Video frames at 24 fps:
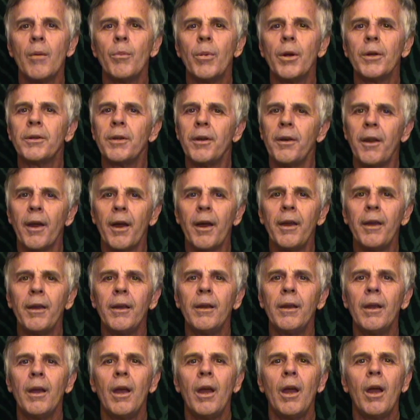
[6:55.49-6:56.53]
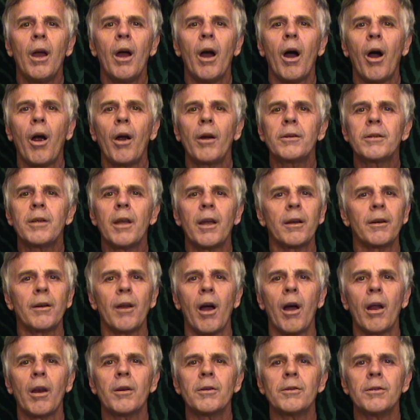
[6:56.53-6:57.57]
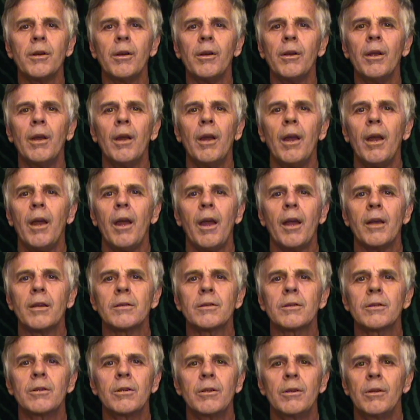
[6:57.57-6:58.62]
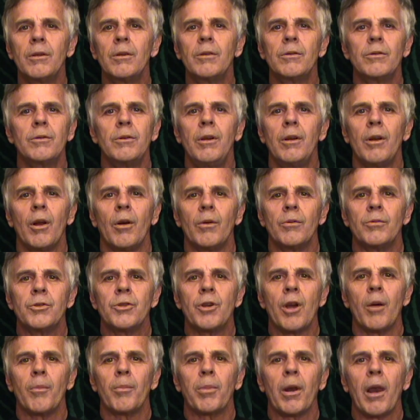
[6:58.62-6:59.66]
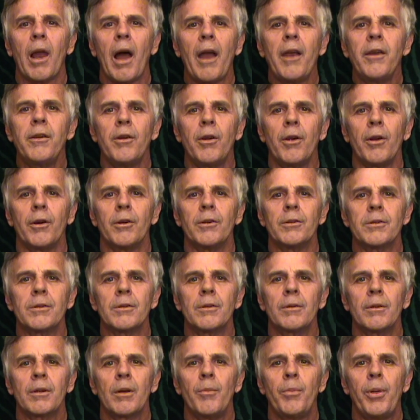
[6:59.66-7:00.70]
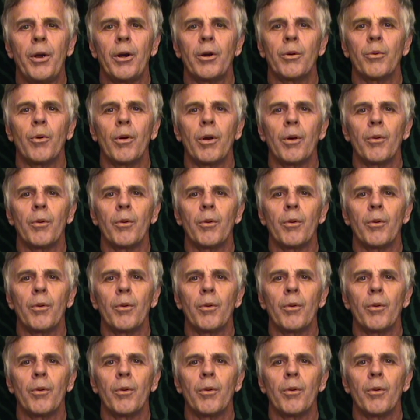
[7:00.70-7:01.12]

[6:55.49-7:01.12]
But today, our technology has, you know, jumped light years compared to